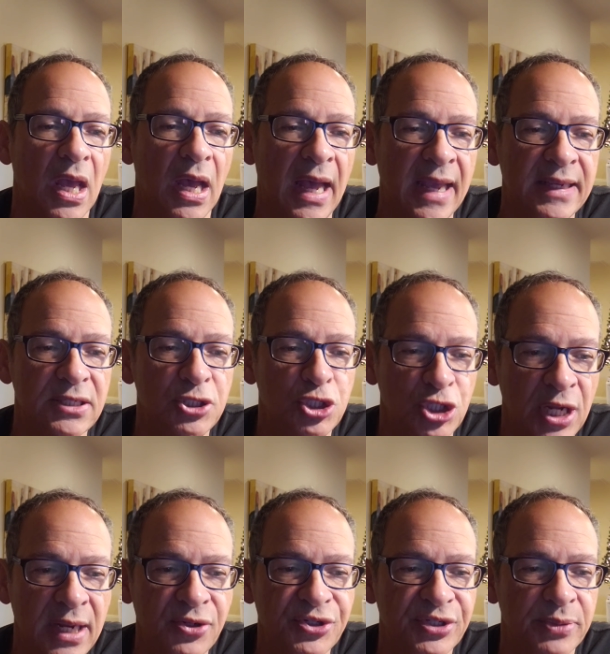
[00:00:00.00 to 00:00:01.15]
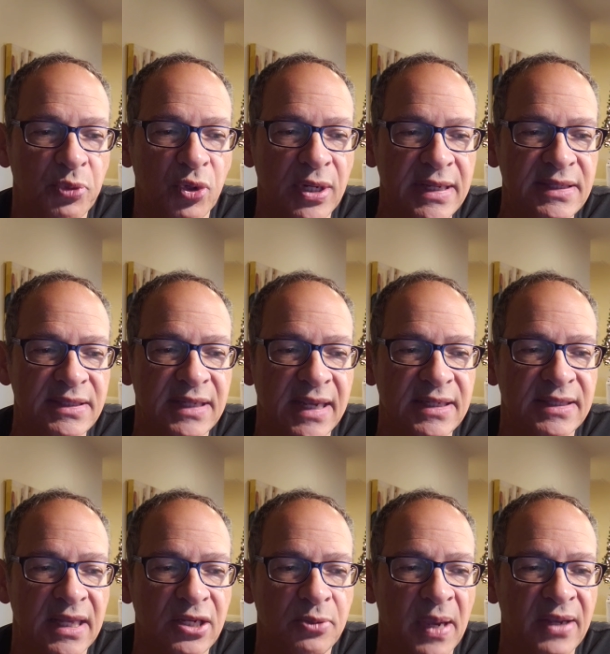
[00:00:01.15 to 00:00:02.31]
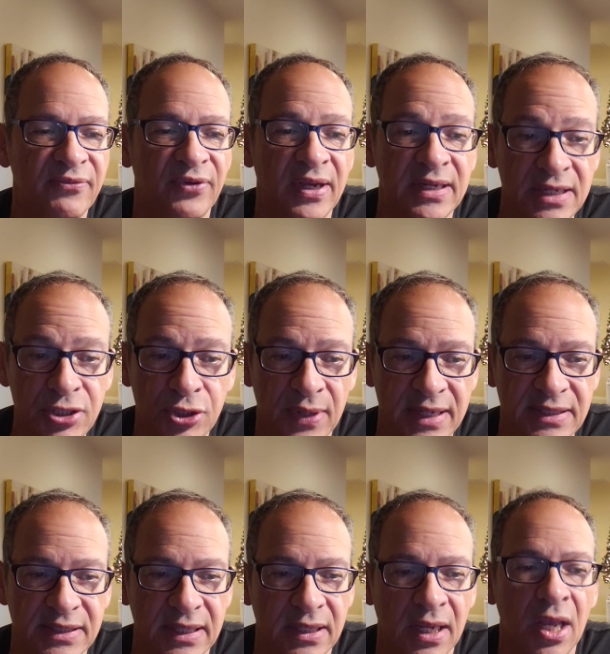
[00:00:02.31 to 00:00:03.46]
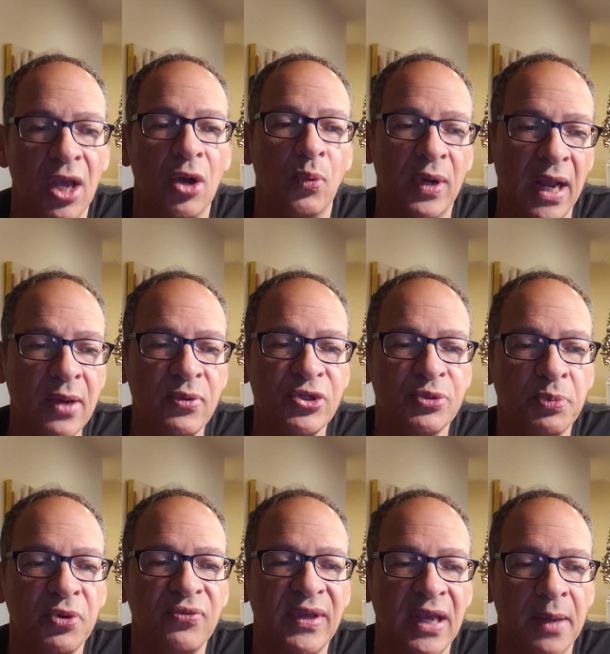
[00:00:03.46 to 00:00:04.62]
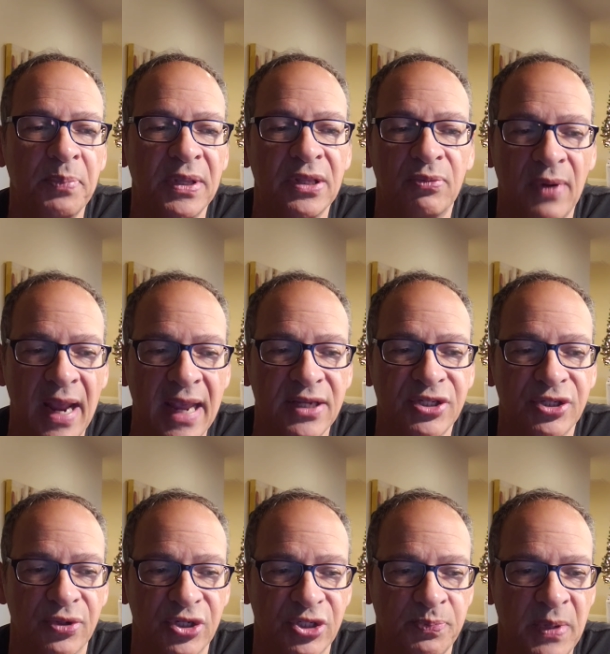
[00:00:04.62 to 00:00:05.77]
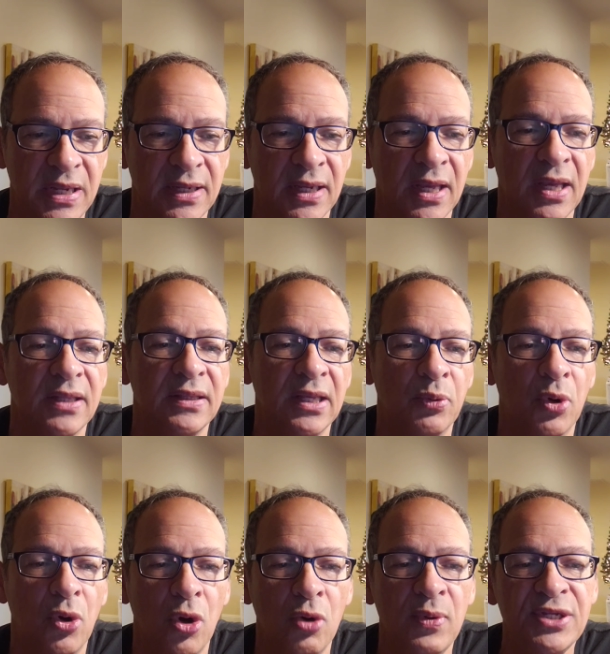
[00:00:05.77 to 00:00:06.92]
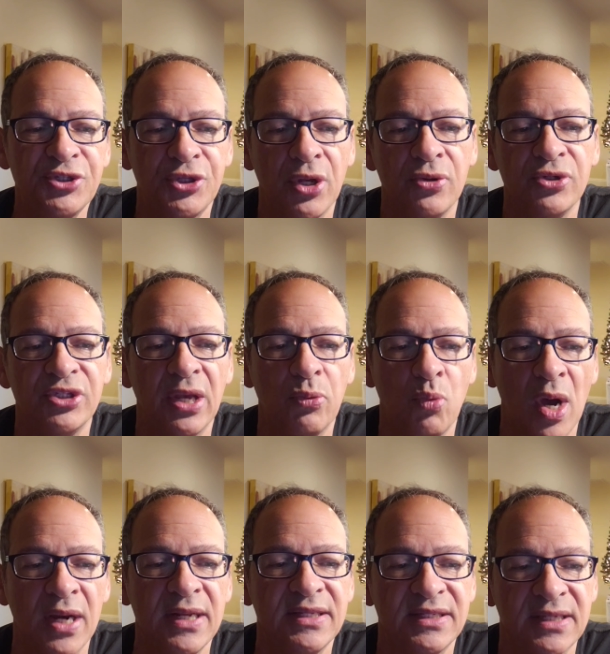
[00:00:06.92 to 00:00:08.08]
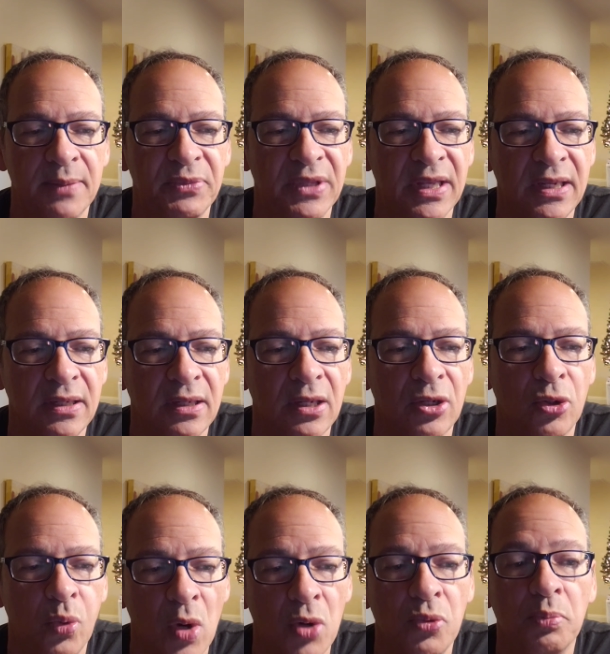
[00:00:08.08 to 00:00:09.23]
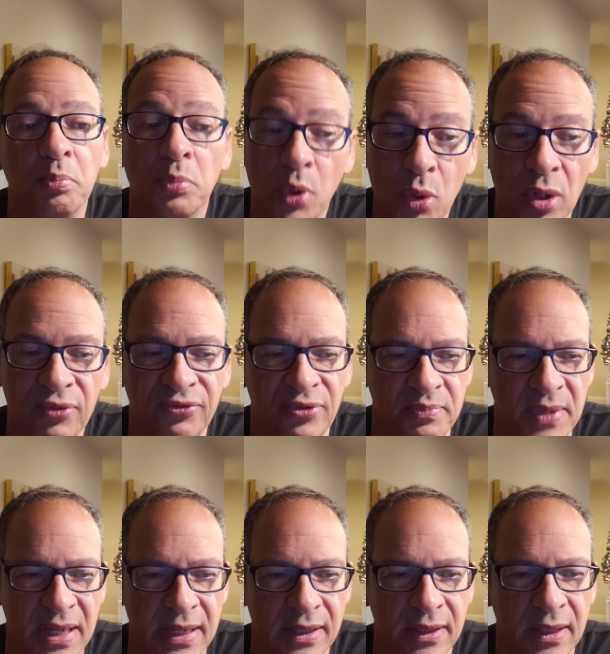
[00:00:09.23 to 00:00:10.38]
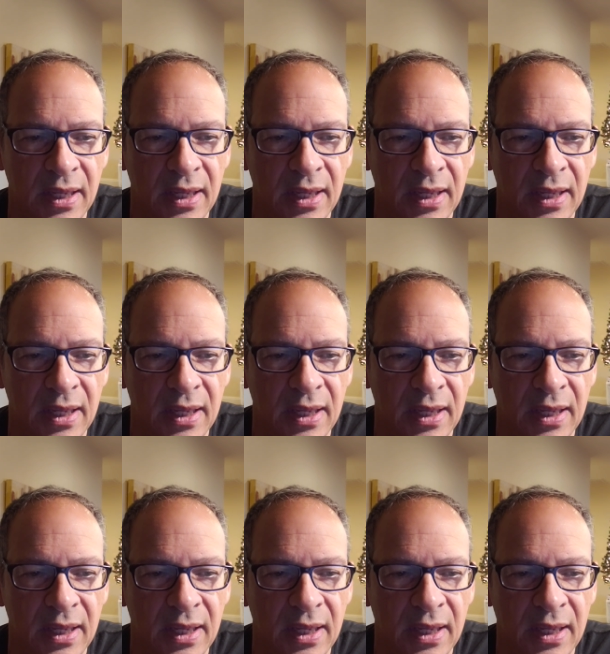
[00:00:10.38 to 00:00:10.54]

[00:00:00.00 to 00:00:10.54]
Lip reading: I can share some more insights that you might find interesting. When I was moving up in the ranks, so to speak, there were always those that wanted something, quote, more from me.